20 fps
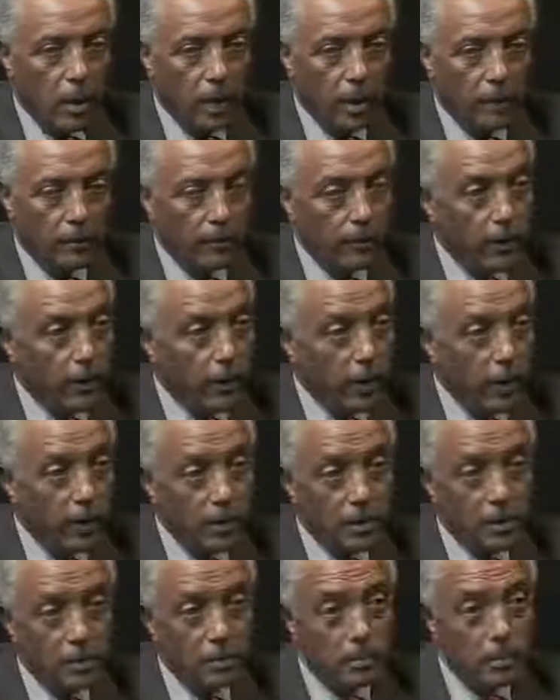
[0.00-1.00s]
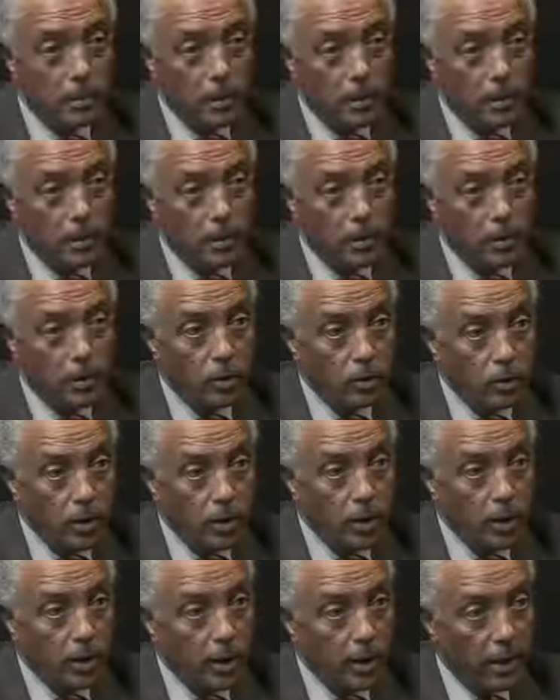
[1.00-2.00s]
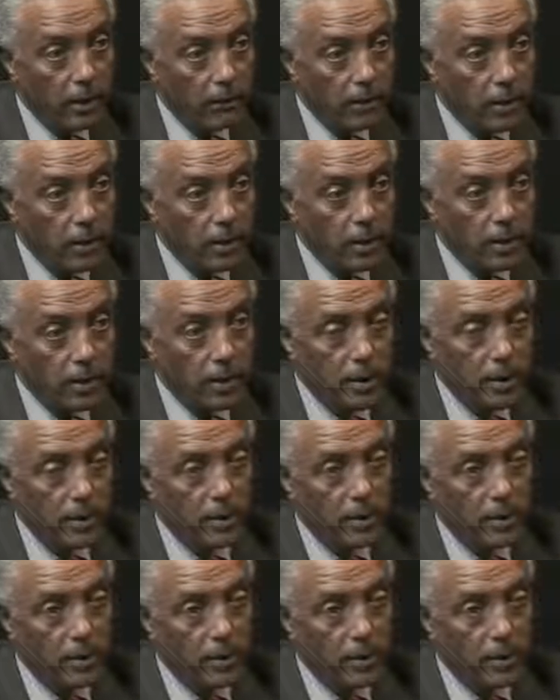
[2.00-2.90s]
federalism and unity and diversity,